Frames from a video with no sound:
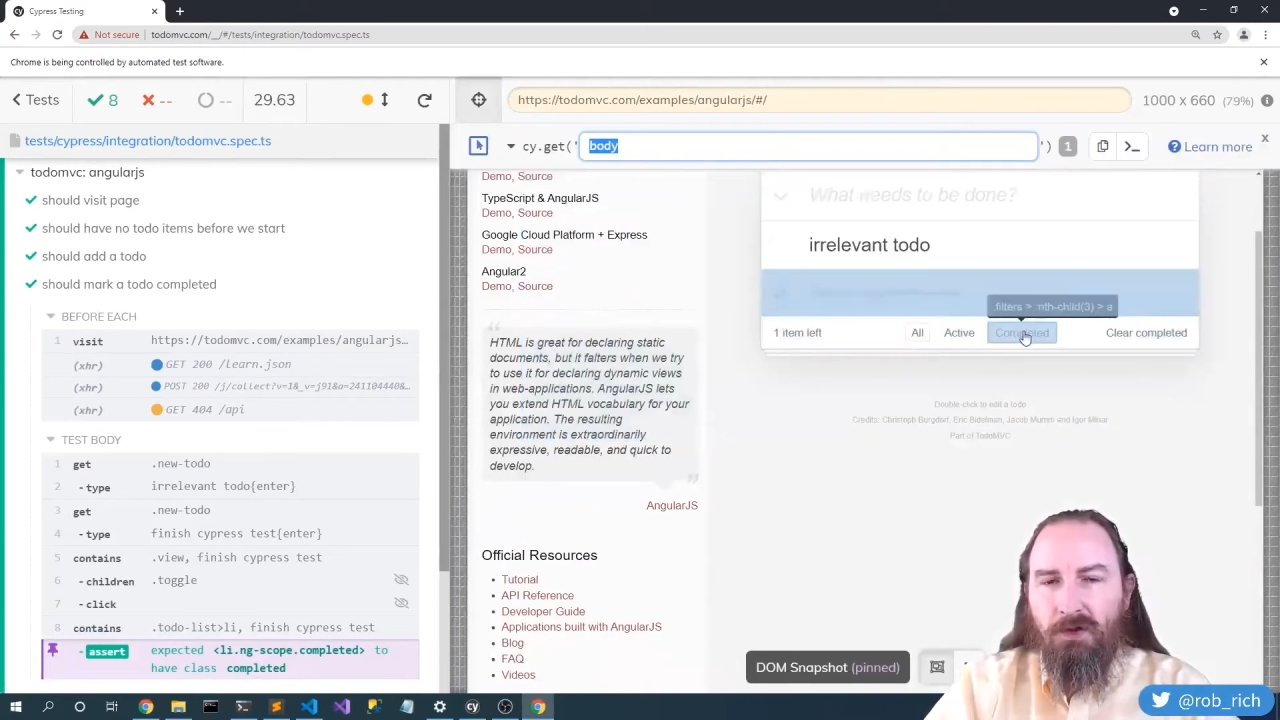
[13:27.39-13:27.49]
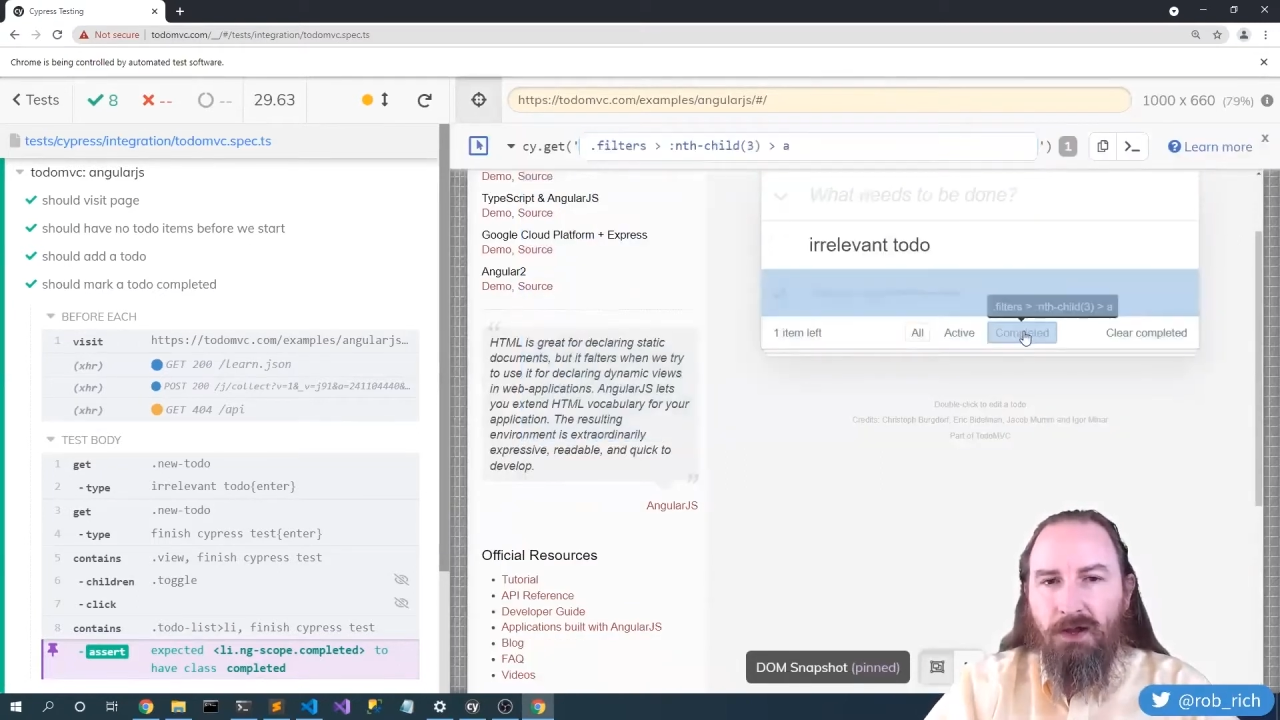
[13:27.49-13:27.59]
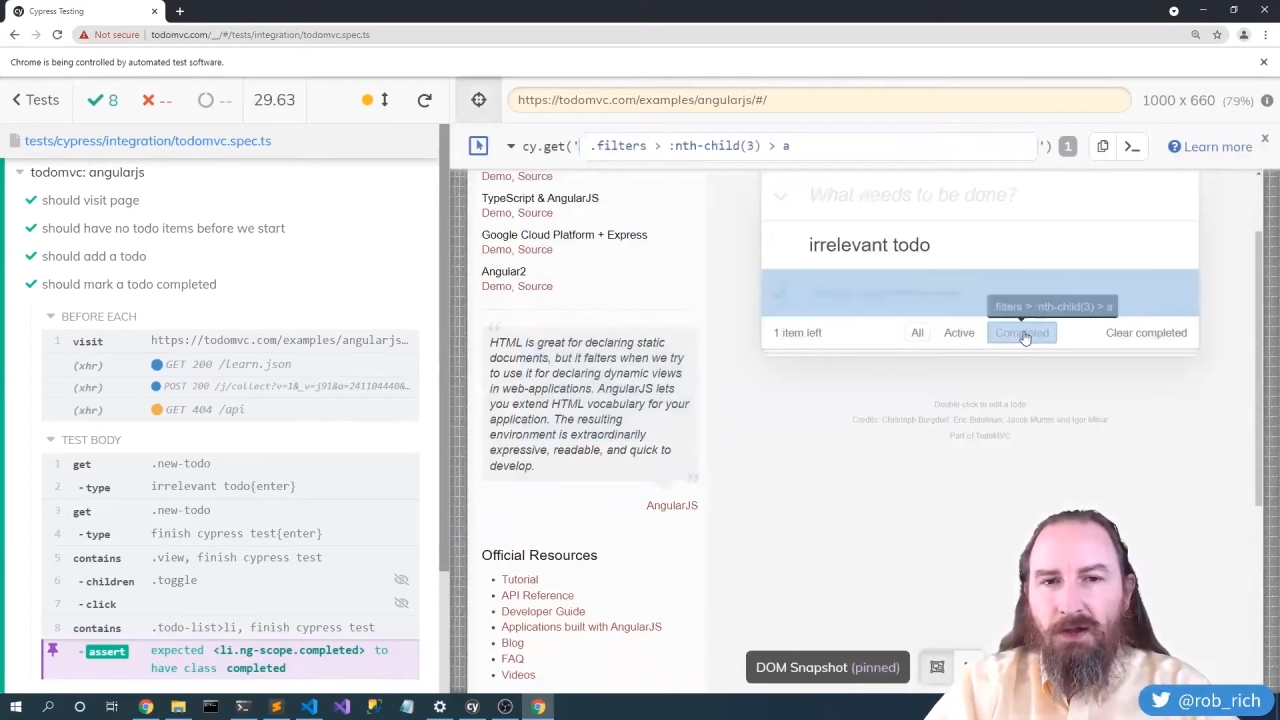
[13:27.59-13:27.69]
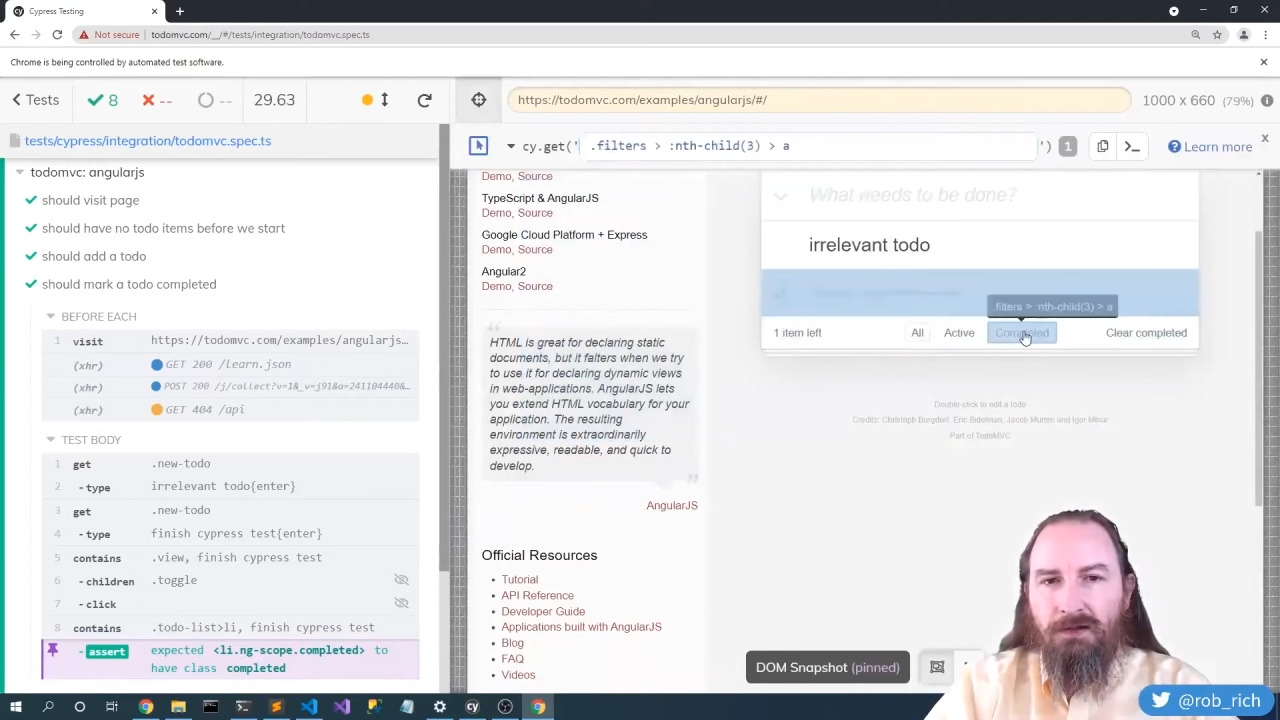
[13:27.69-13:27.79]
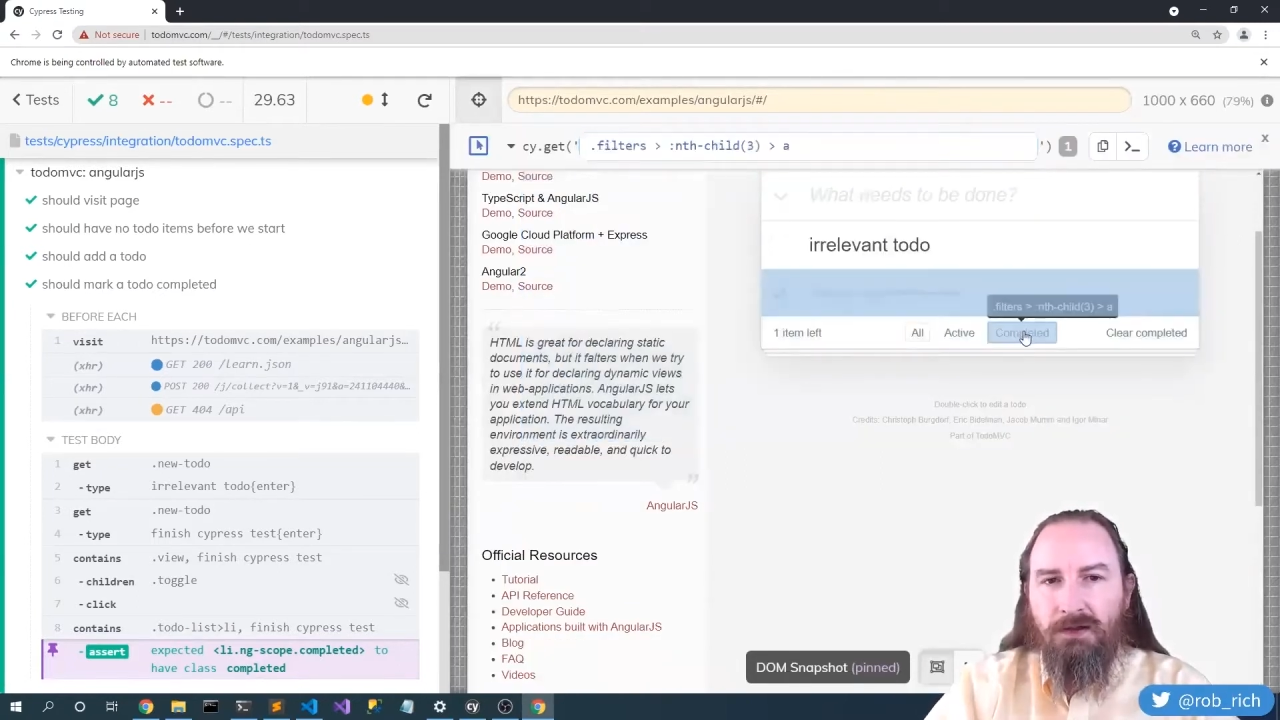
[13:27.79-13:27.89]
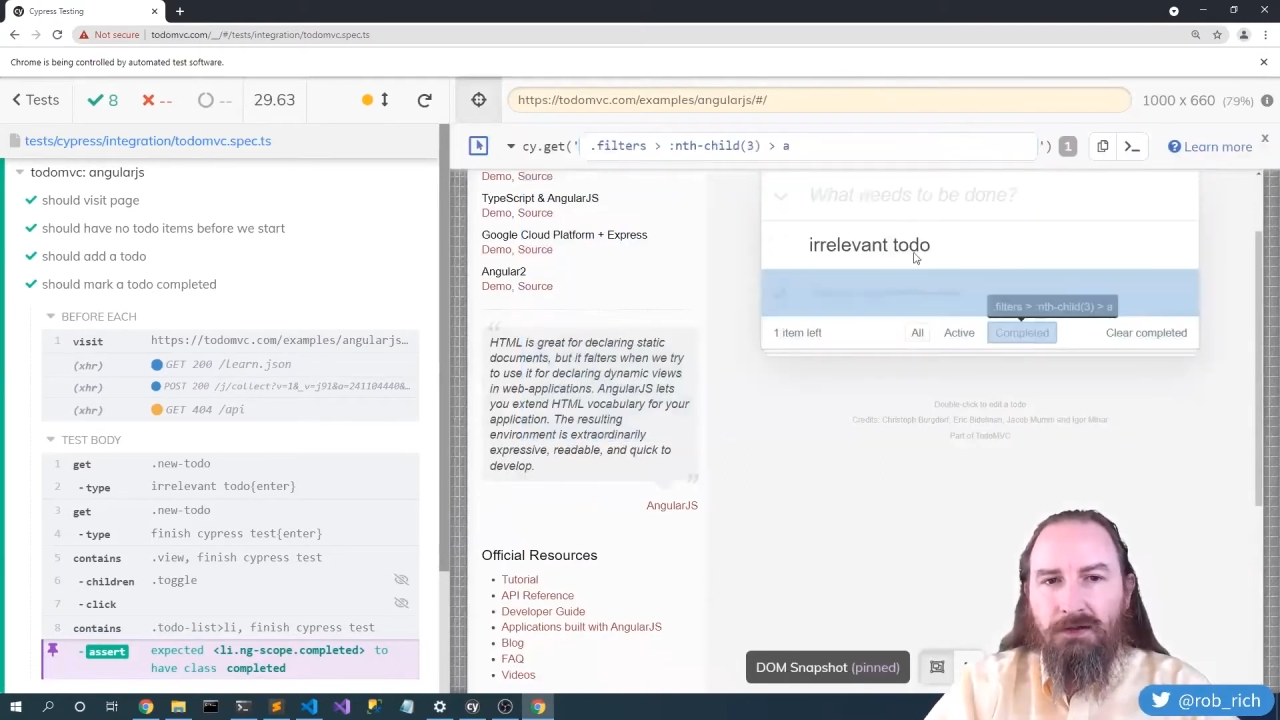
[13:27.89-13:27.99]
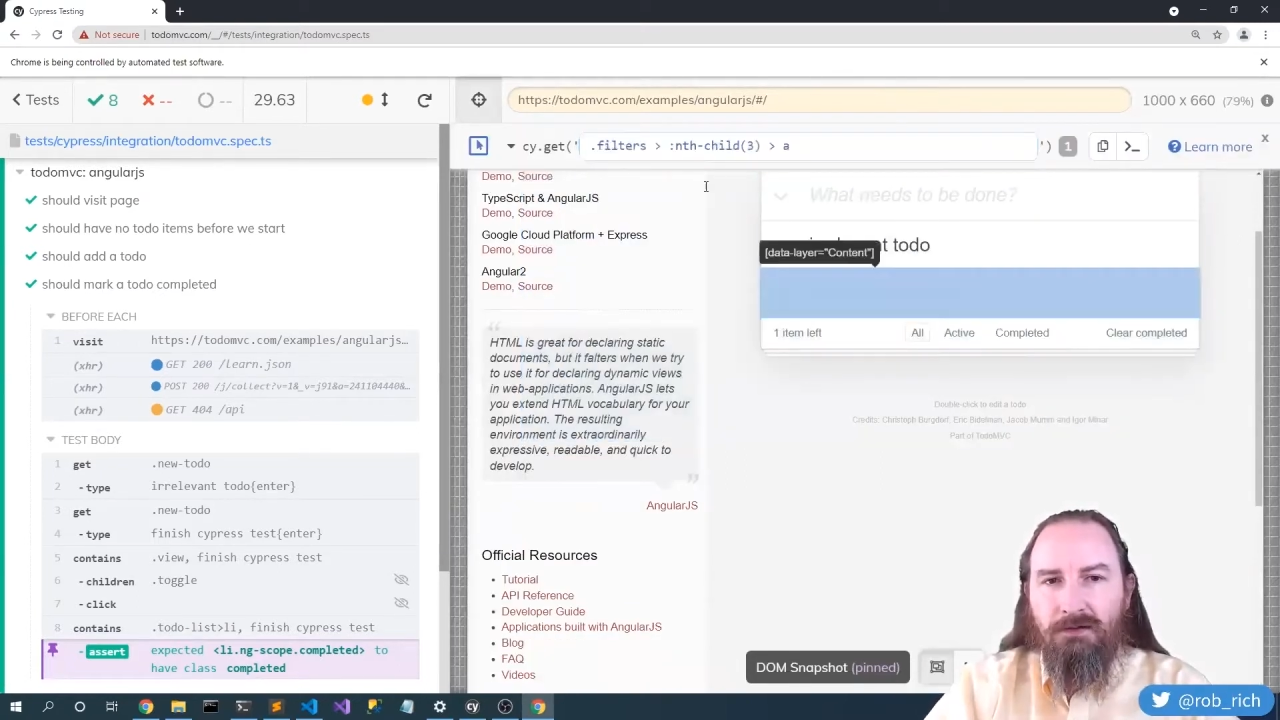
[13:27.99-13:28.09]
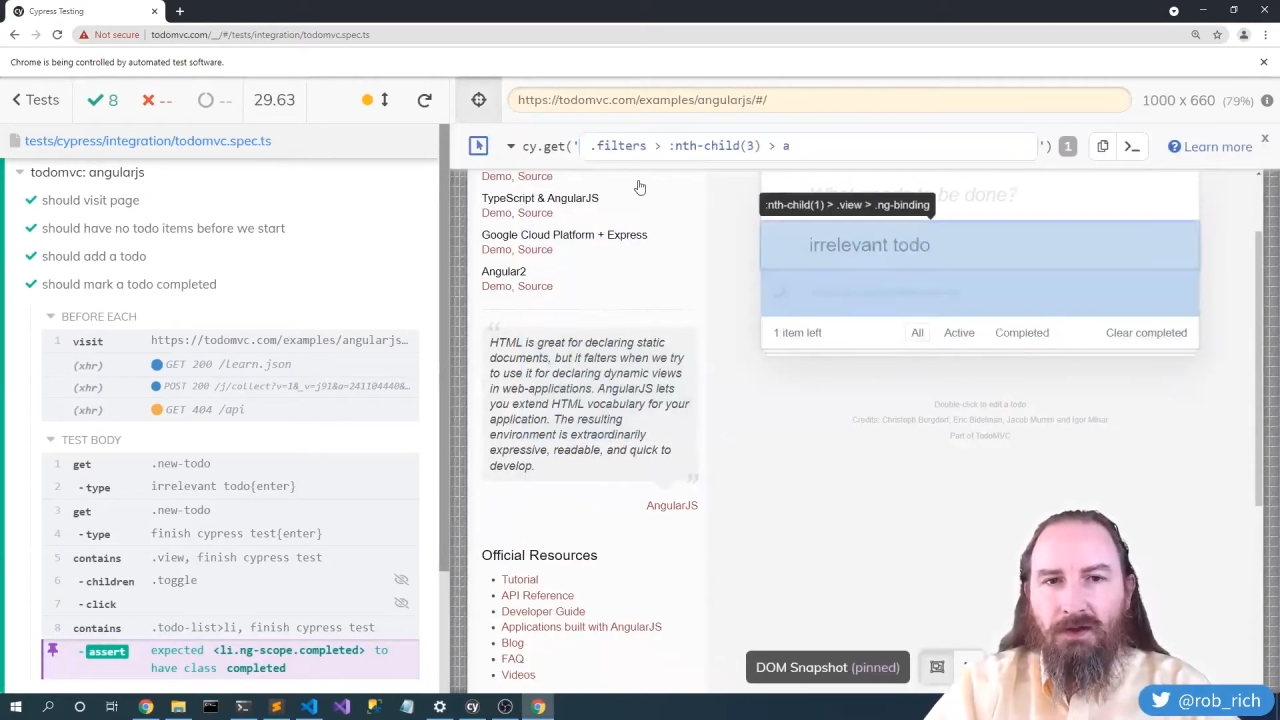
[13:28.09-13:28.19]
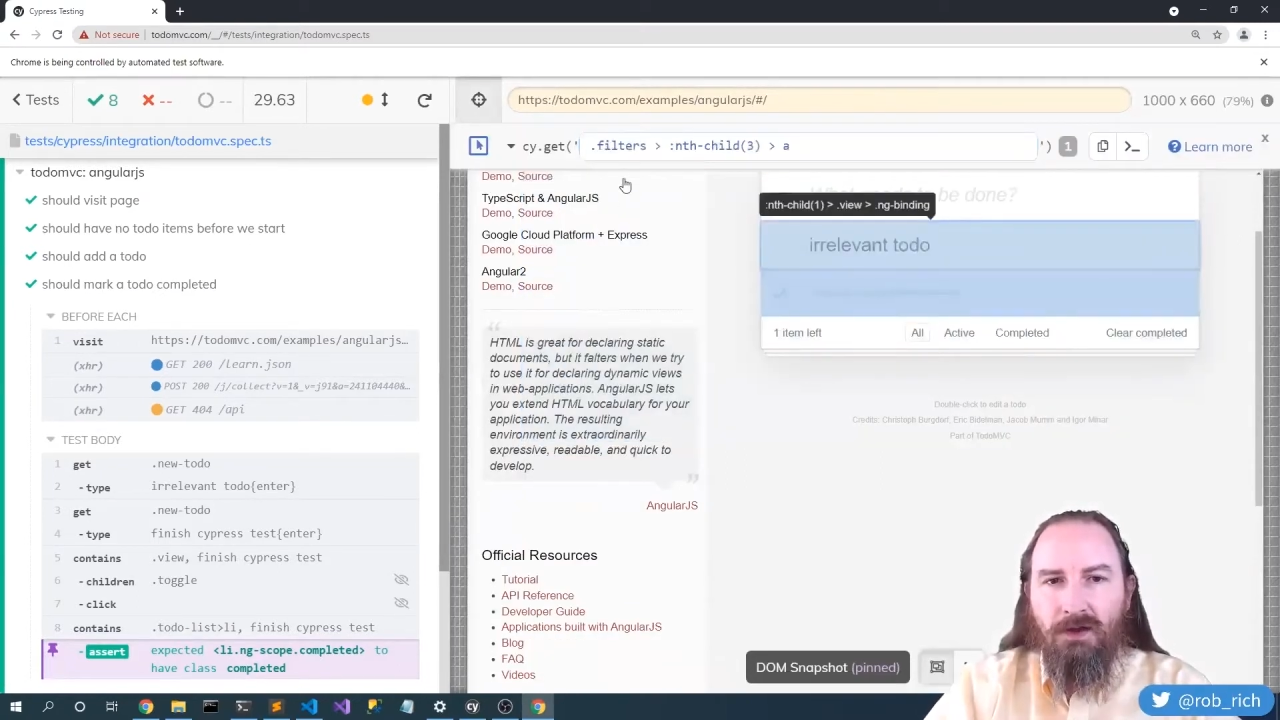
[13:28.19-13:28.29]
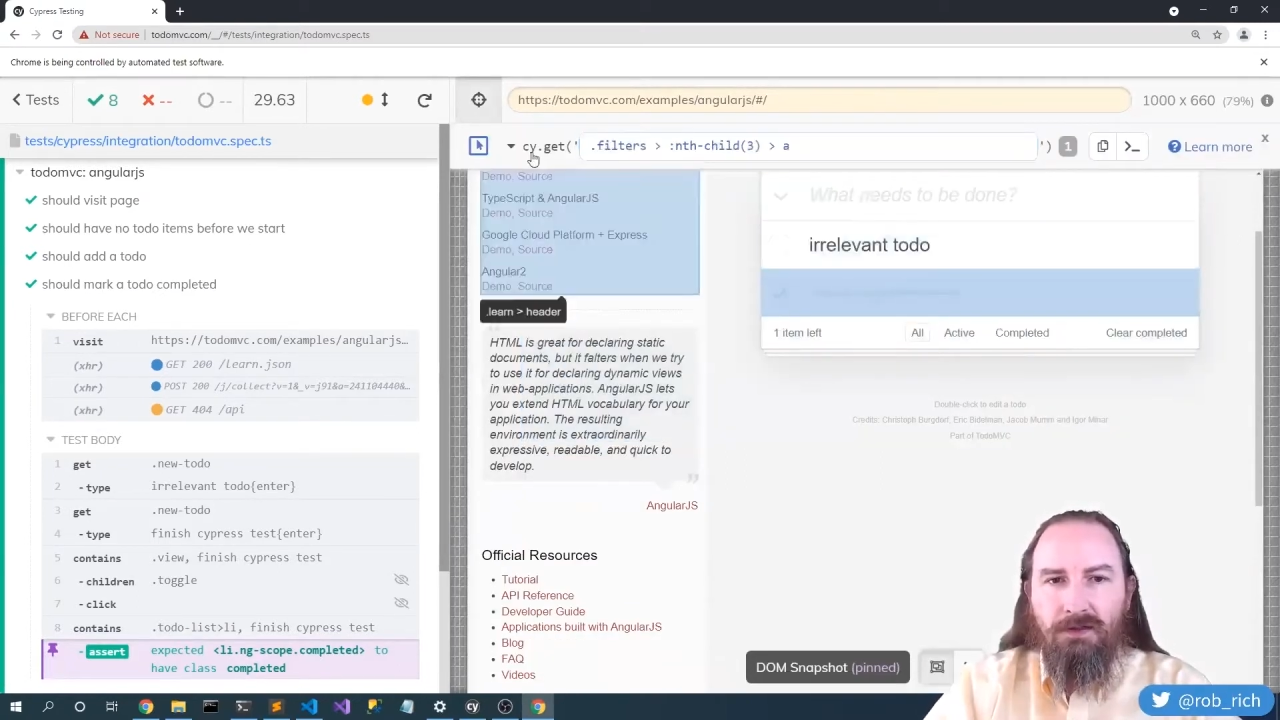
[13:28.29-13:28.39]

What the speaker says: highlight